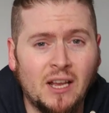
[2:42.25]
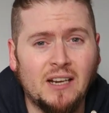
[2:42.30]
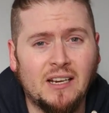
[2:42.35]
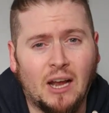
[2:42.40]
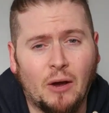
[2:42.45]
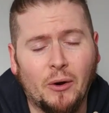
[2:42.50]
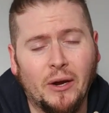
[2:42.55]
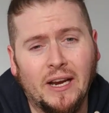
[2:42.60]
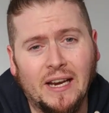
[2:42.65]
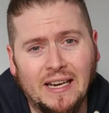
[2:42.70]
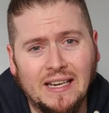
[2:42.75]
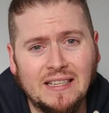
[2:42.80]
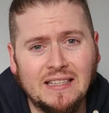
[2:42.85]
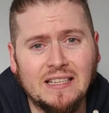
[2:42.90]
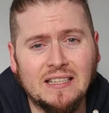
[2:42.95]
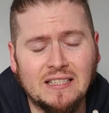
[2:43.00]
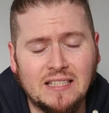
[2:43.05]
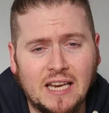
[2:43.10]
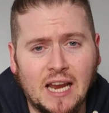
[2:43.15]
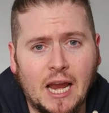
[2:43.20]
Now, in
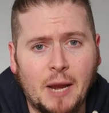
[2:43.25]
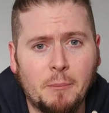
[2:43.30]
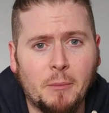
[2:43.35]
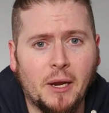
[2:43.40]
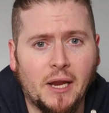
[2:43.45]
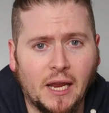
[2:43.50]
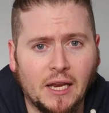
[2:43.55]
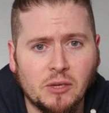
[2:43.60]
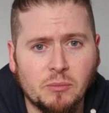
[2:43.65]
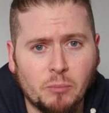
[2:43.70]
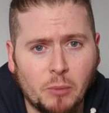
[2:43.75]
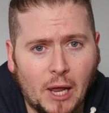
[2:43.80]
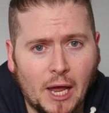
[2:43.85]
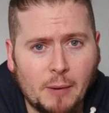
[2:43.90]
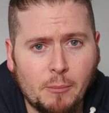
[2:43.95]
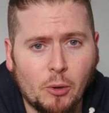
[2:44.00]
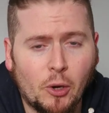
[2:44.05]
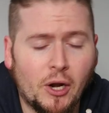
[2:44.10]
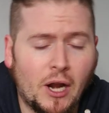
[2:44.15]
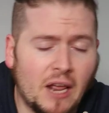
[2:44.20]
this game against
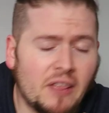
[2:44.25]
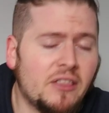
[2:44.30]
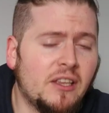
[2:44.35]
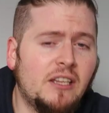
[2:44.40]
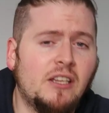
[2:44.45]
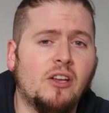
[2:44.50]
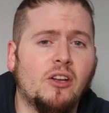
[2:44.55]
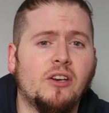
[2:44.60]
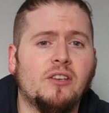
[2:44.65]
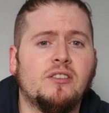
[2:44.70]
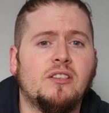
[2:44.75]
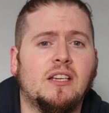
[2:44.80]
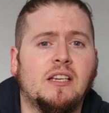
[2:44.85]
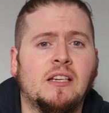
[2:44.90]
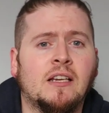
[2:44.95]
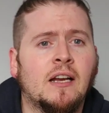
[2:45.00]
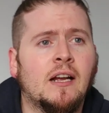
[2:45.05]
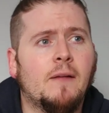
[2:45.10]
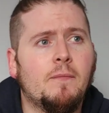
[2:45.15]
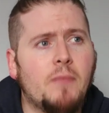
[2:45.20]
Blackburn, I think you're going to
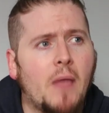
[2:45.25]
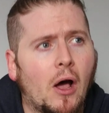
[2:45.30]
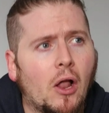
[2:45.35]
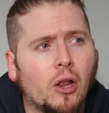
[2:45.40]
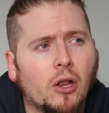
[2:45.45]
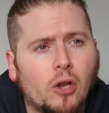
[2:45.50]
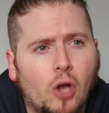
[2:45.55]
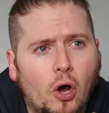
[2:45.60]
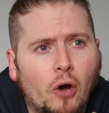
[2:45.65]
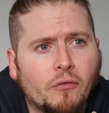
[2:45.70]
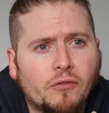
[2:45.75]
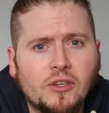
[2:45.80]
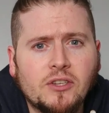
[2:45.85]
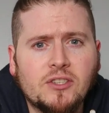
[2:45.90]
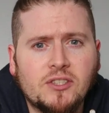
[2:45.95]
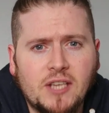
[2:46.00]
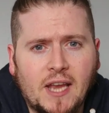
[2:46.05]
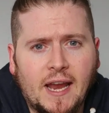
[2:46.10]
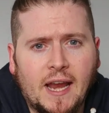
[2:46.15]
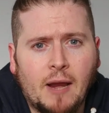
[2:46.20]
see a lot of the
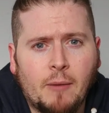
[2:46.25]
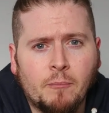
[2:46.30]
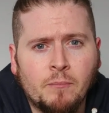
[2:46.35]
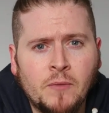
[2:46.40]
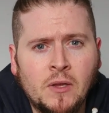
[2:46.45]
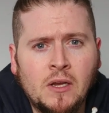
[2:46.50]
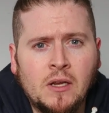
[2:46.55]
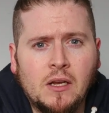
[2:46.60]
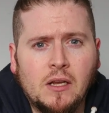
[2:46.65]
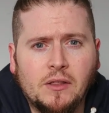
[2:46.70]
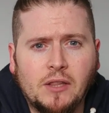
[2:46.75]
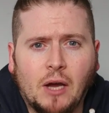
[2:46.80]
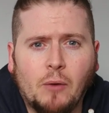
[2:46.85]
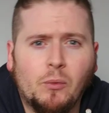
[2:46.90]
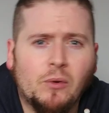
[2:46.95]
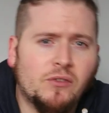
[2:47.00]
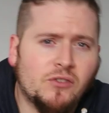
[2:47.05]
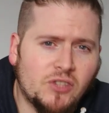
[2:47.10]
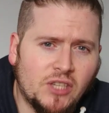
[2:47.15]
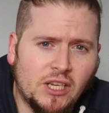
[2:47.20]
same that
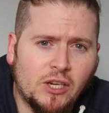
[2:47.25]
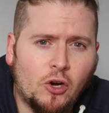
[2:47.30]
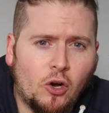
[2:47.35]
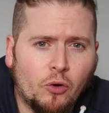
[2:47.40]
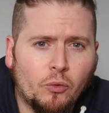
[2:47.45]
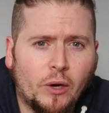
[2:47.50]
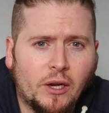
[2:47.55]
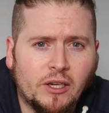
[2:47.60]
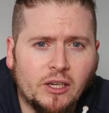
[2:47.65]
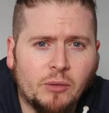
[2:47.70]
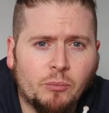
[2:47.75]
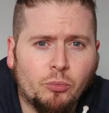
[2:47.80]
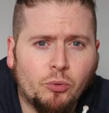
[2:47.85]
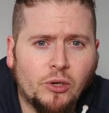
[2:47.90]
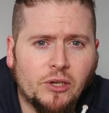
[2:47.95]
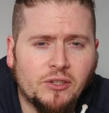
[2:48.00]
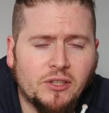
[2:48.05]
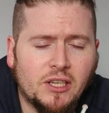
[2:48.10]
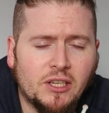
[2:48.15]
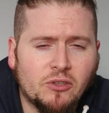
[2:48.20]
we've seen already in
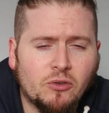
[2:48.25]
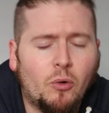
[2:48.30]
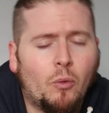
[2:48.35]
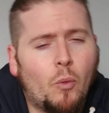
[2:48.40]
pre-season.